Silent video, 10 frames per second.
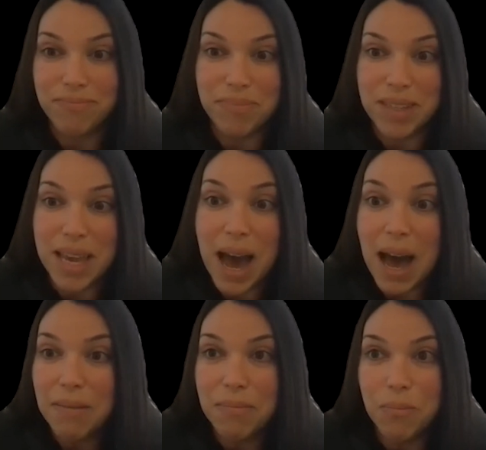
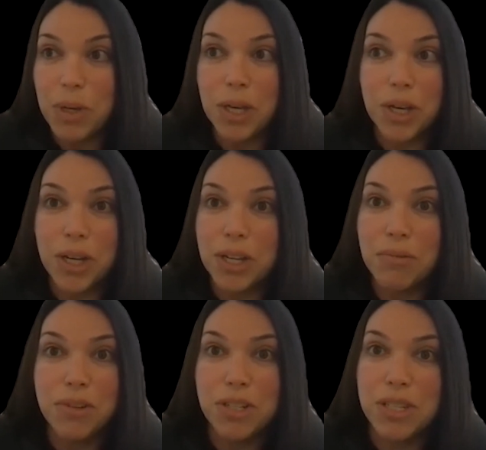yeah, we
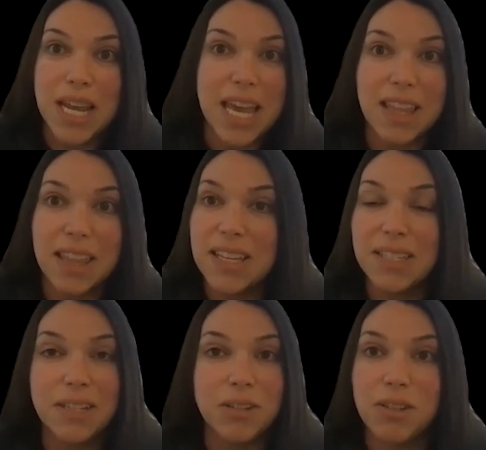could just take this
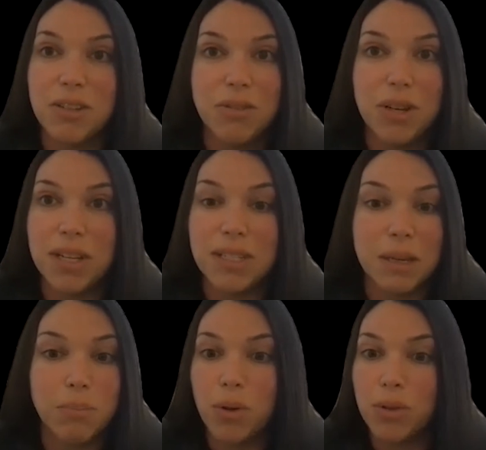and do a
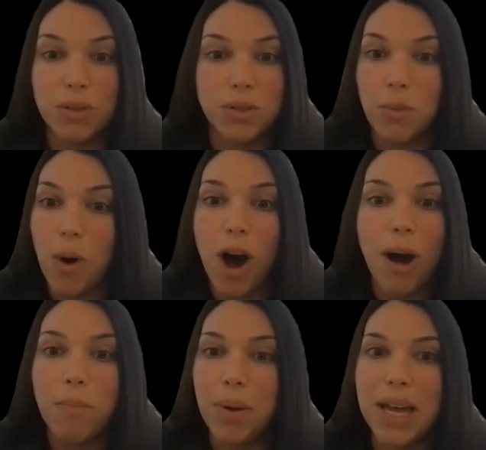simple
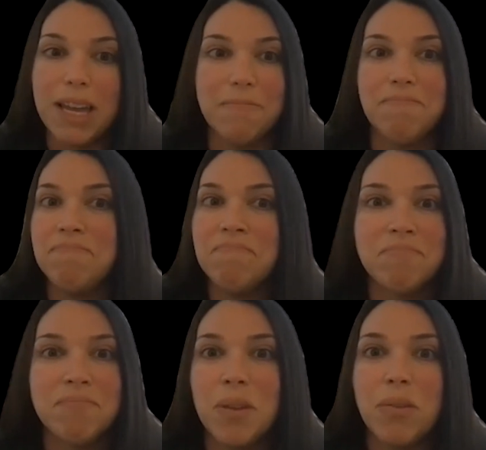swap, but
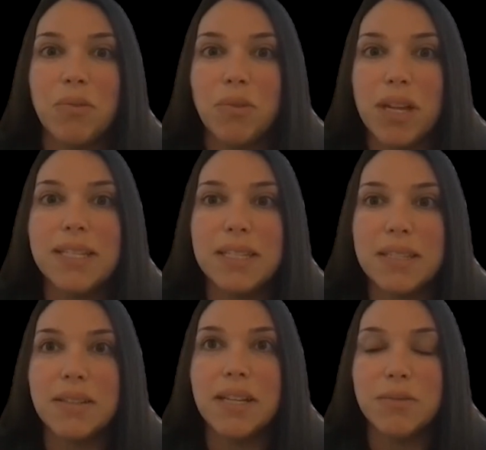
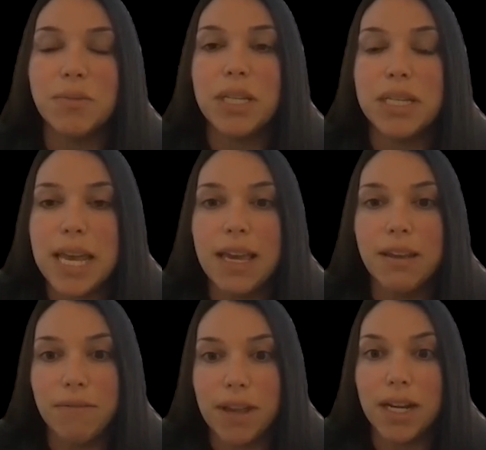let's really take
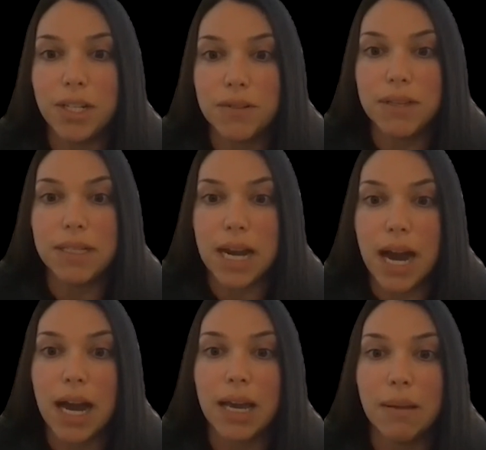advantage of this
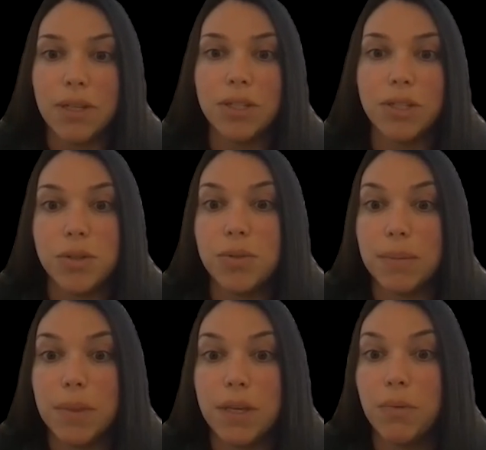time. Let's do
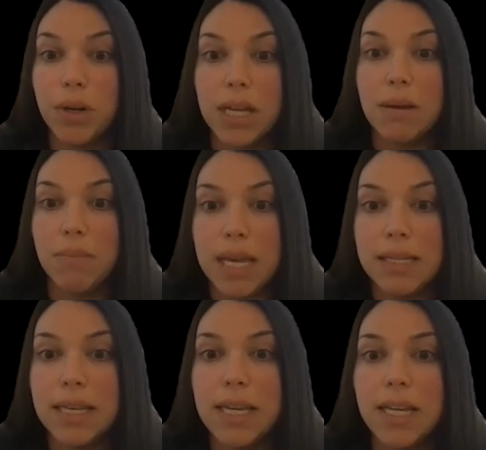something really
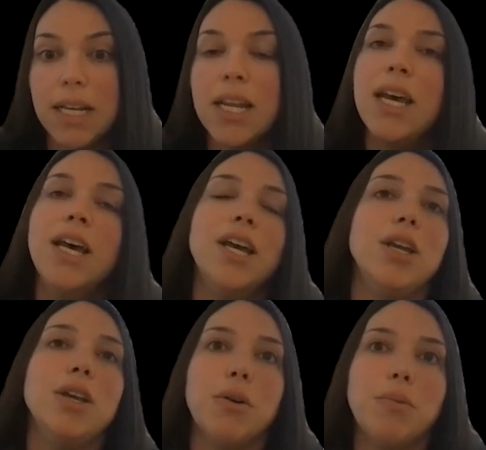amazing. And,
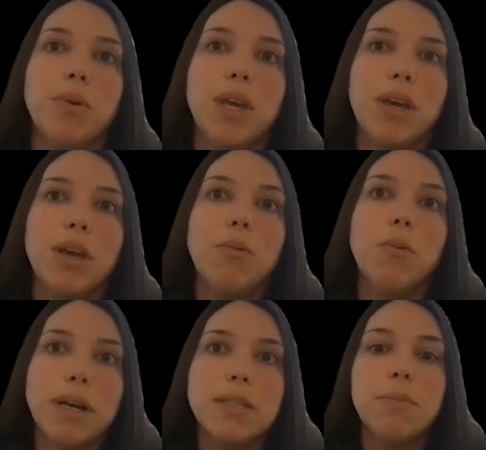it
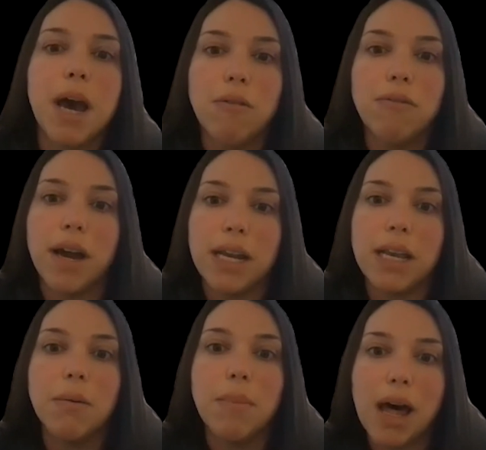was about
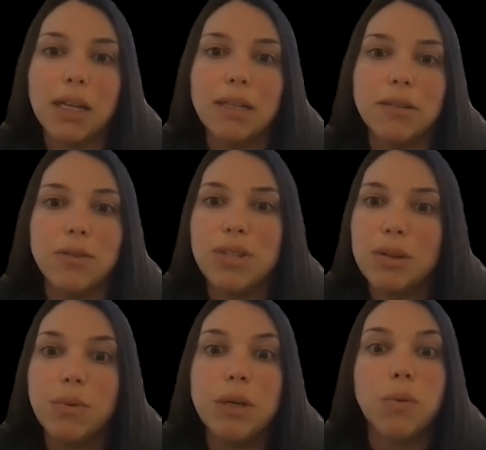finding a balance. So
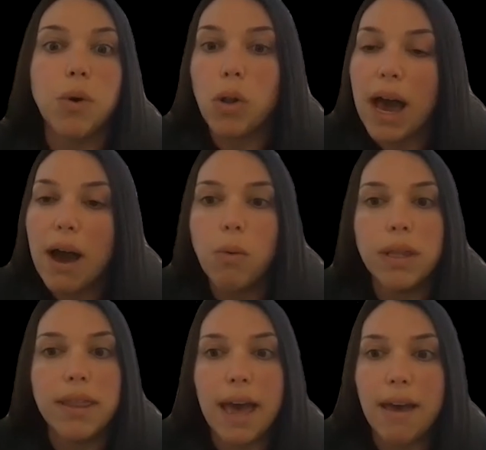did we roll out
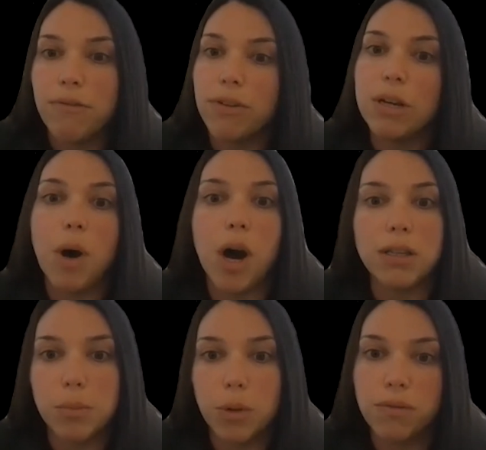with every
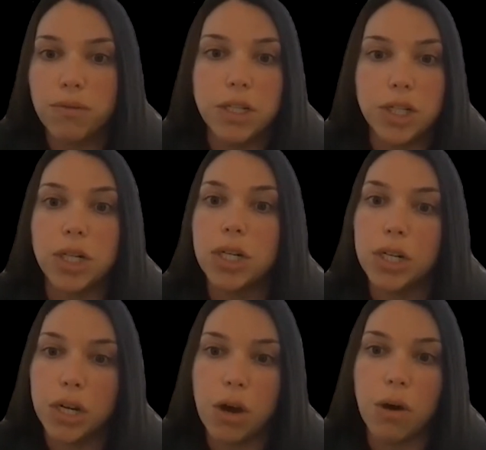possible feature?
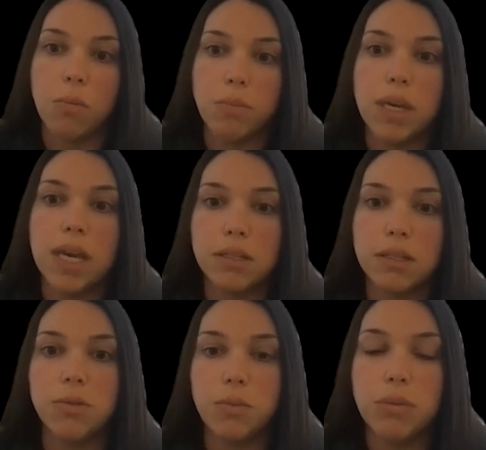No,
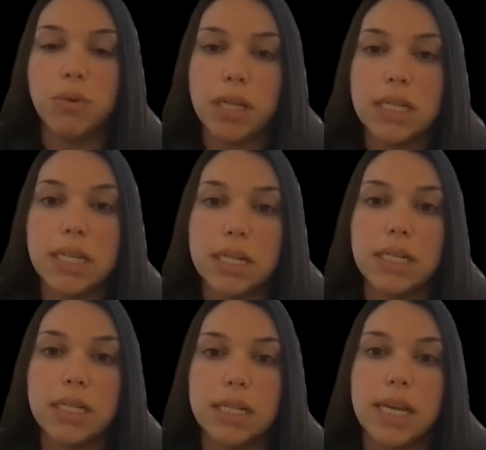because we really did
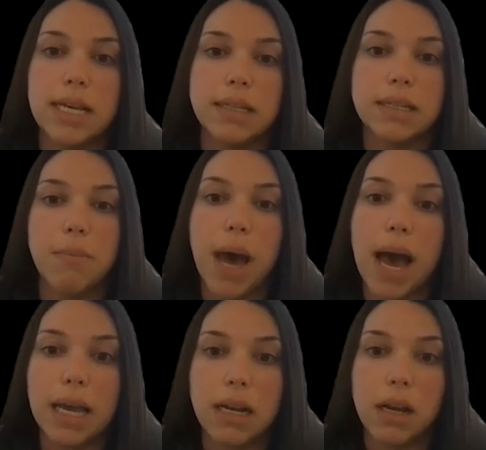need to take a step
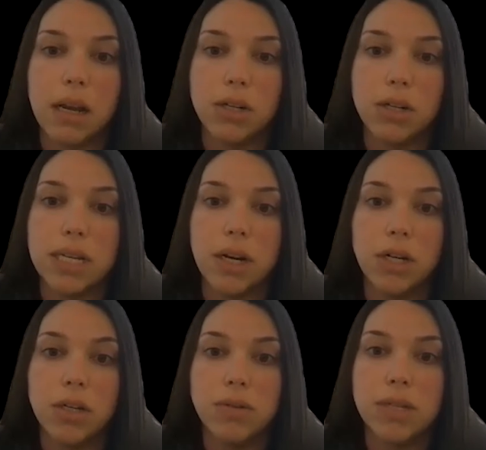back and understand our
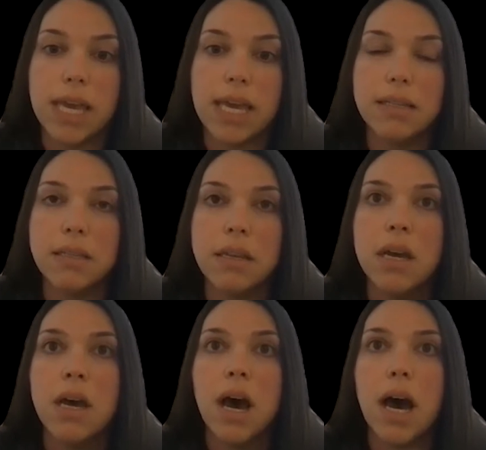use case.
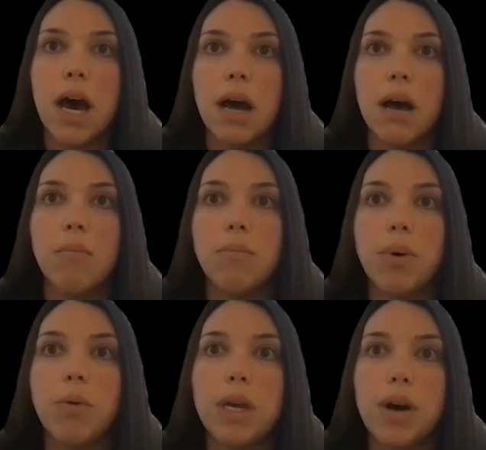
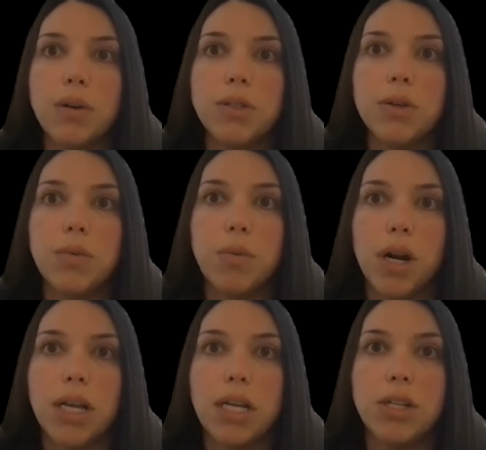But we also
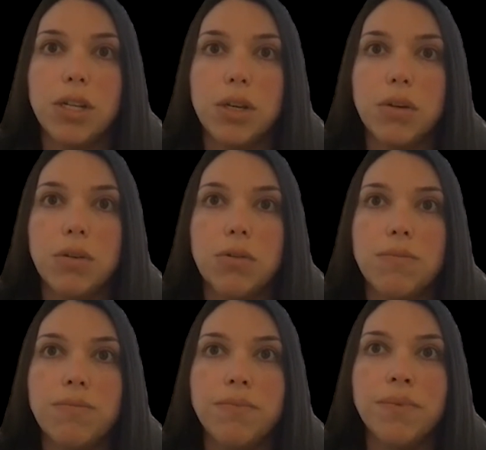wanted
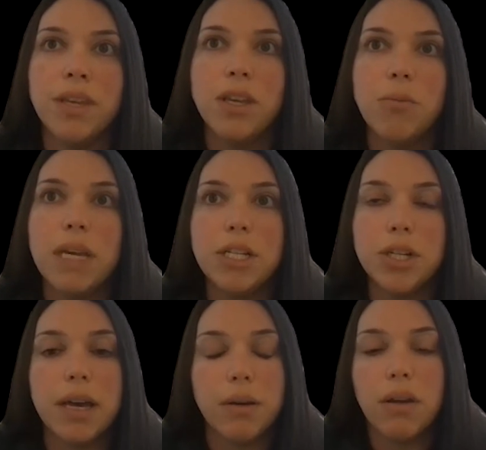to, make
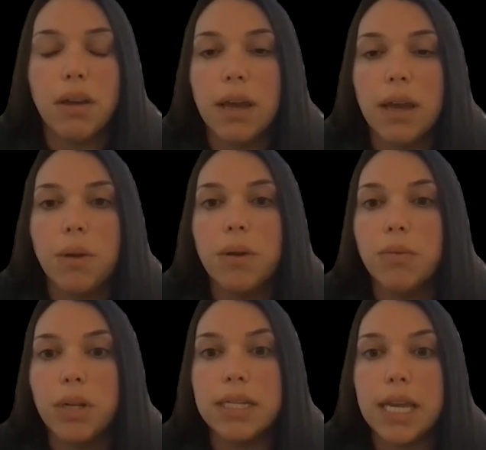sure that, again, we were
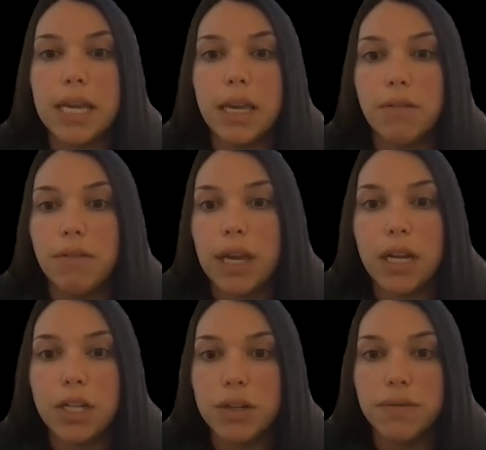really taking
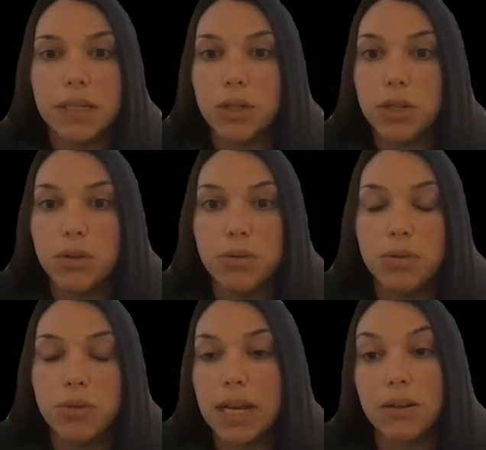advantage of this new
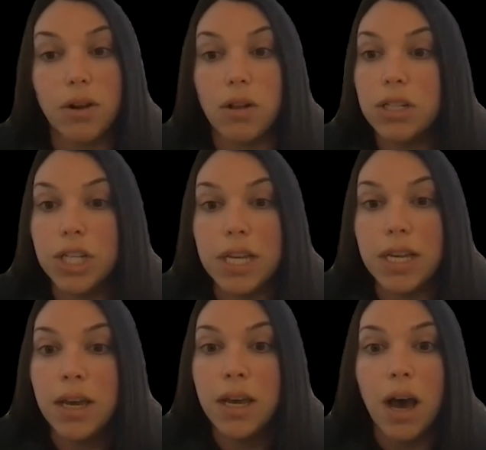
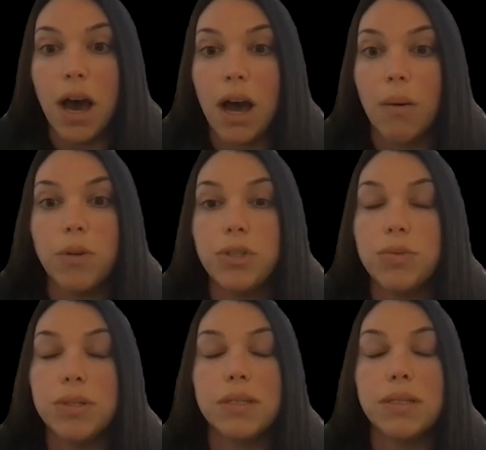technology, which
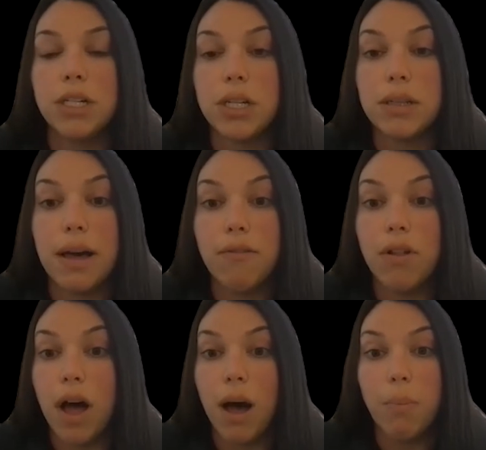was such a
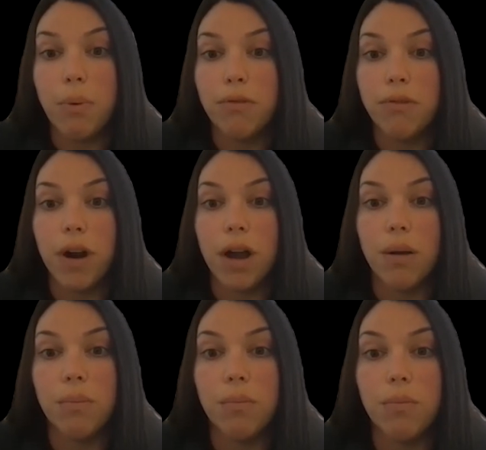level up
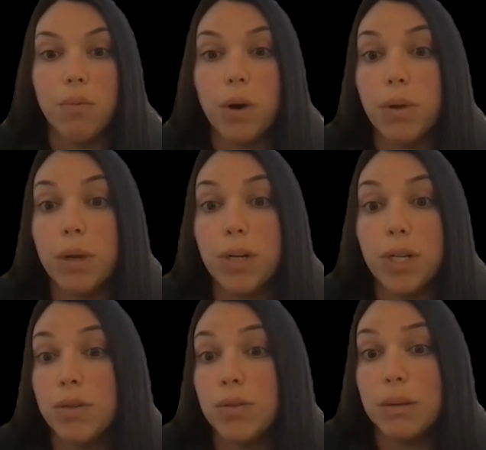from what we were
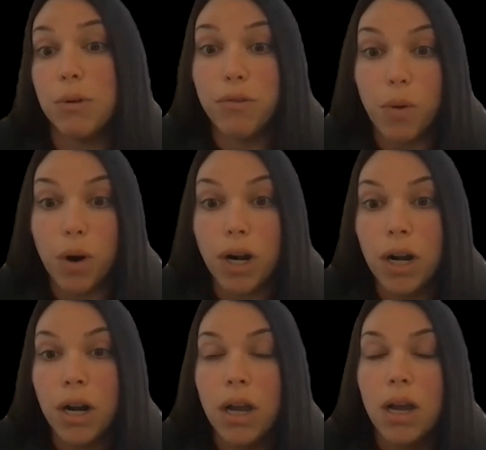using
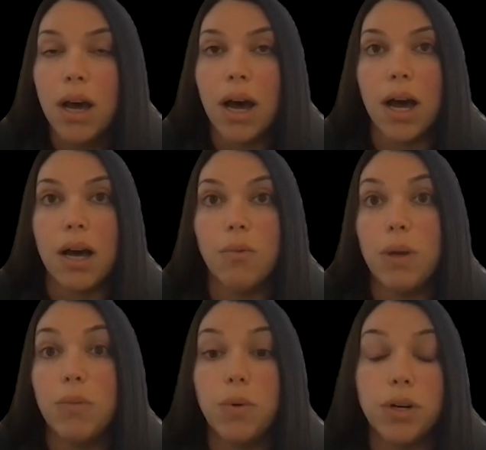before.
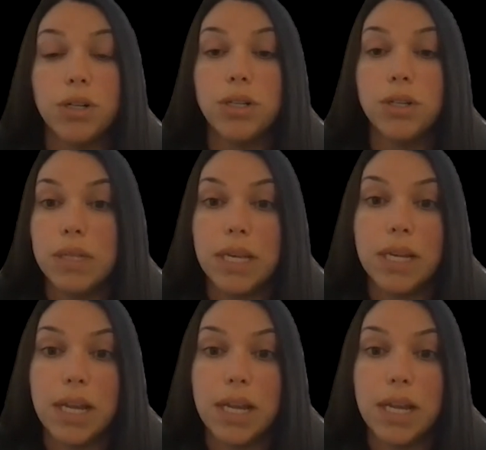We were using an